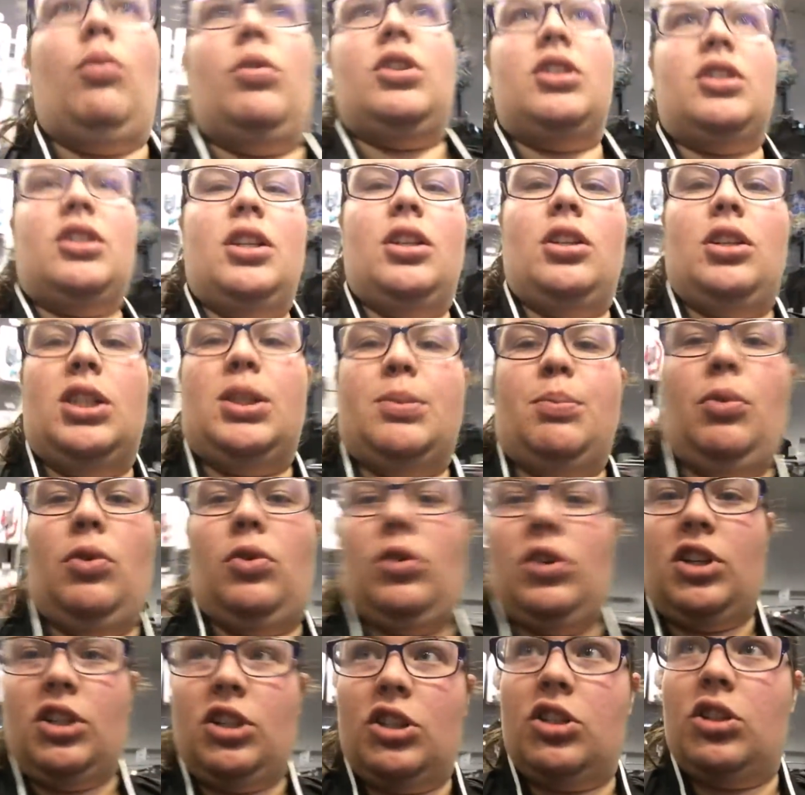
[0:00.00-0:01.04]
We're just in a
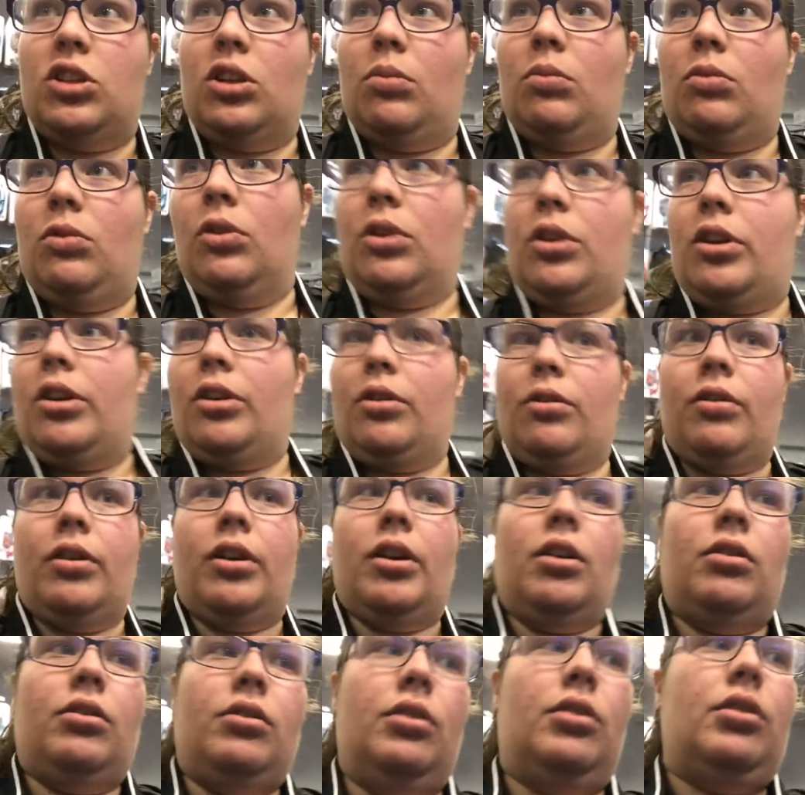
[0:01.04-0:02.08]
sporting shop looking
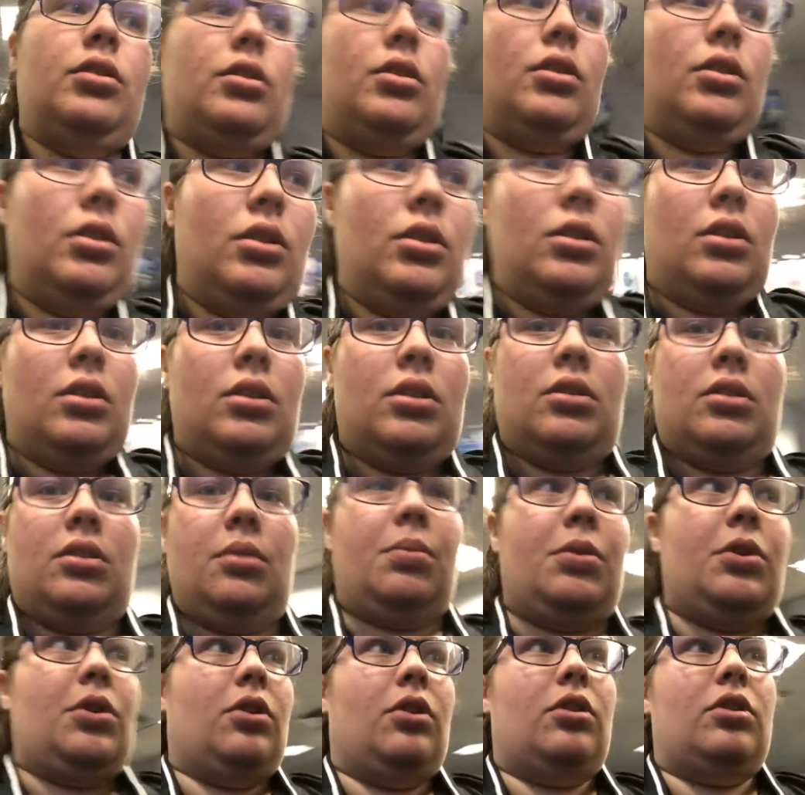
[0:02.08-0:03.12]
around, to
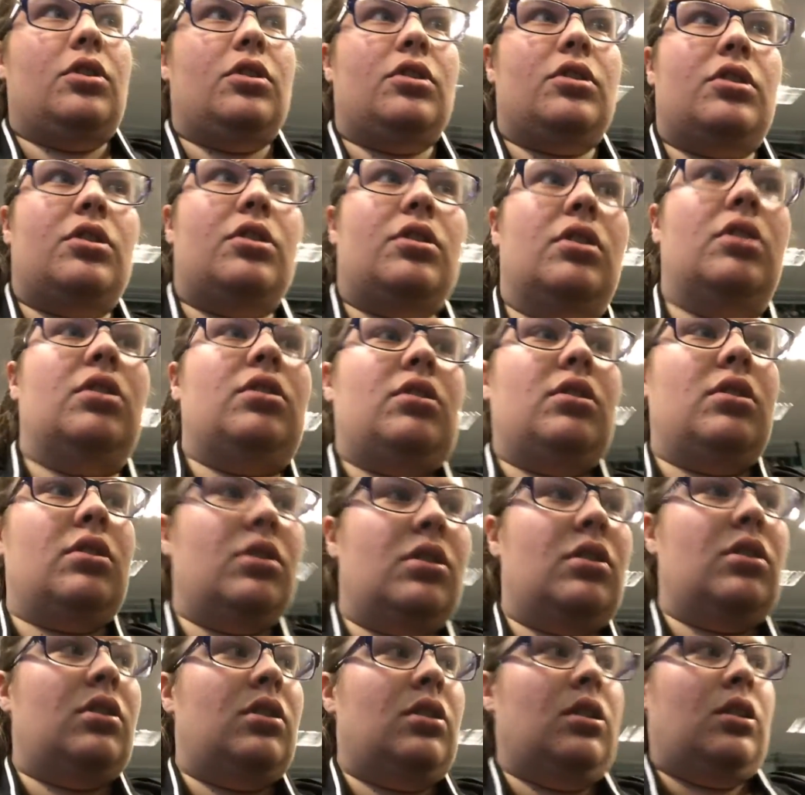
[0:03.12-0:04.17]
be honest.
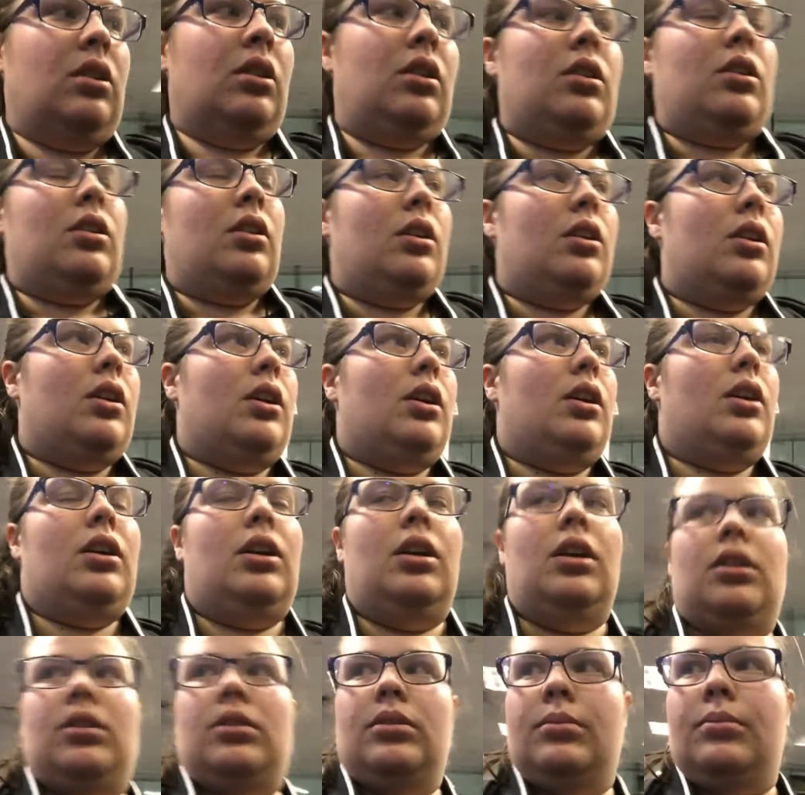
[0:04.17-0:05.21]

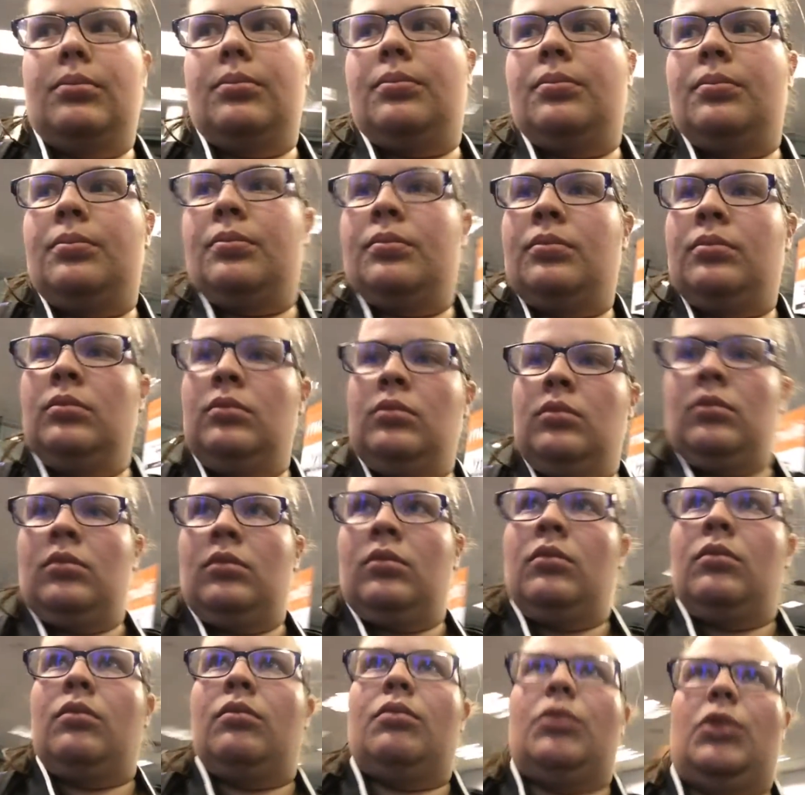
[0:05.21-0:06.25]
Um,
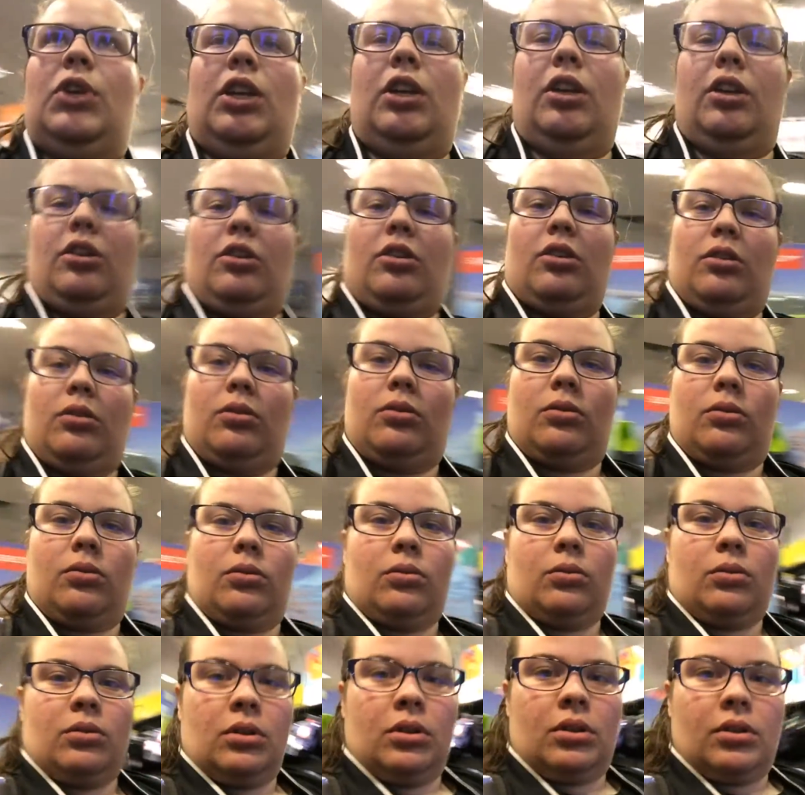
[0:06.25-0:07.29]
but yeah, you got
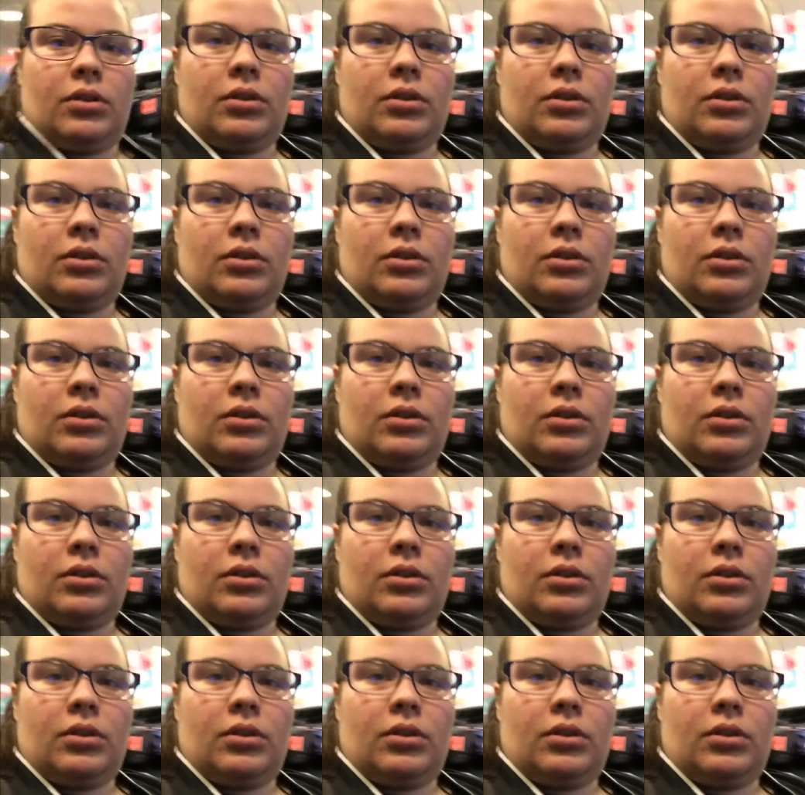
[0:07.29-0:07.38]
all